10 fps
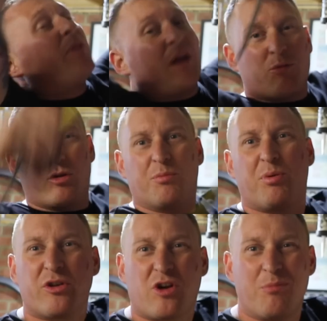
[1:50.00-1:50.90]
I'm going to
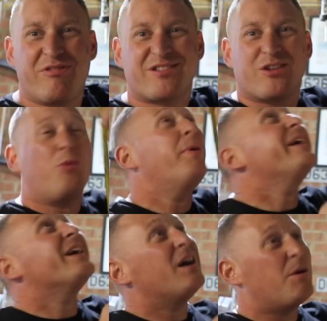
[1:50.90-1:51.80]
put the compressor up
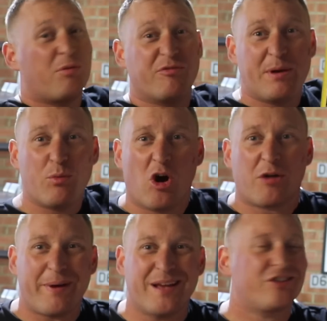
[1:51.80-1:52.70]
here above my
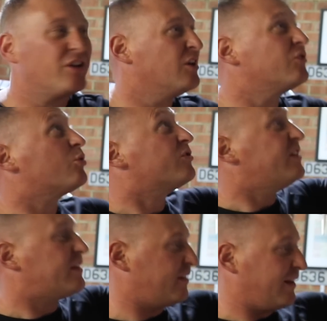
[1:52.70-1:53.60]
workbench, so it's
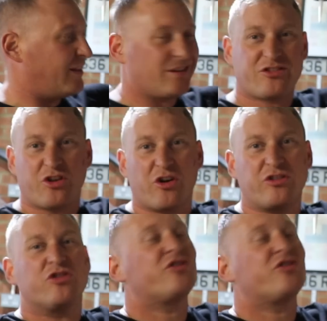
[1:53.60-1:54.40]
next to like this socket just